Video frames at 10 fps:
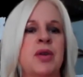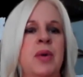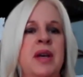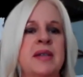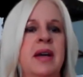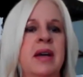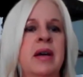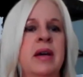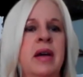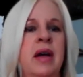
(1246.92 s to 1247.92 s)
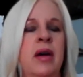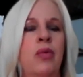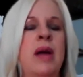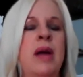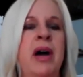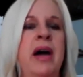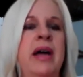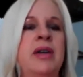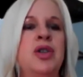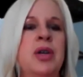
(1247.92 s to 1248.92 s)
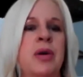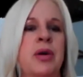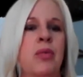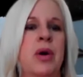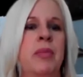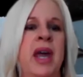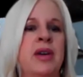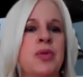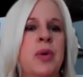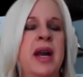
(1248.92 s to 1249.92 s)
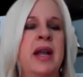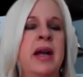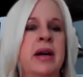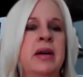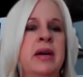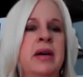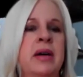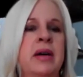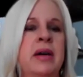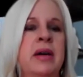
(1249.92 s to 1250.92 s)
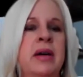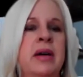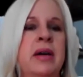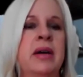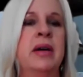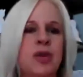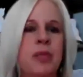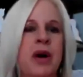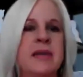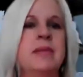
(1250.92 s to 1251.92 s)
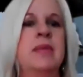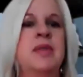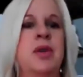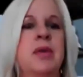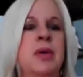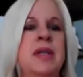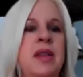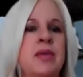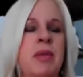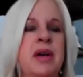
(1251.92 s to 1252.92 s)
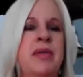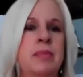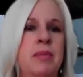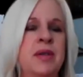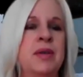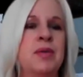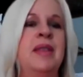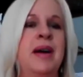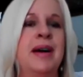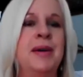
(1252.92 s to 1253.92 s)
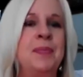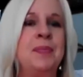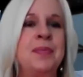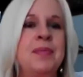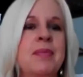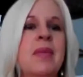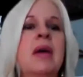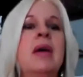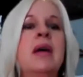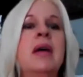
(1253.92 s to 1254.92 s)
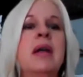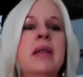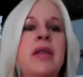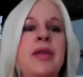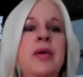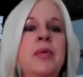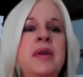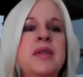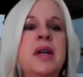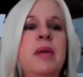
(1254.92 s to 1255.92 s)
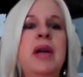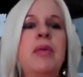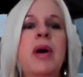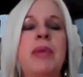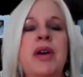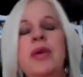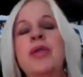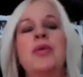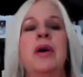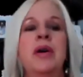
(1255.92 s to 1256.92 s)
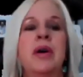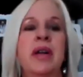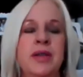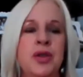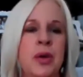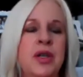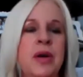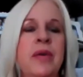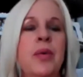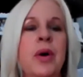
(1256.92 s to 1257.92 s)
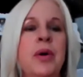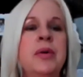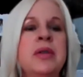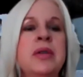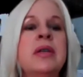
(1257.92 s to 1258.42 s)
right behind your rib cage, right here, as though you were doing a bench press. So you're squeezing those muscle, muscles right there. The third one is going to be right by your throat. You're going to constrict your throat,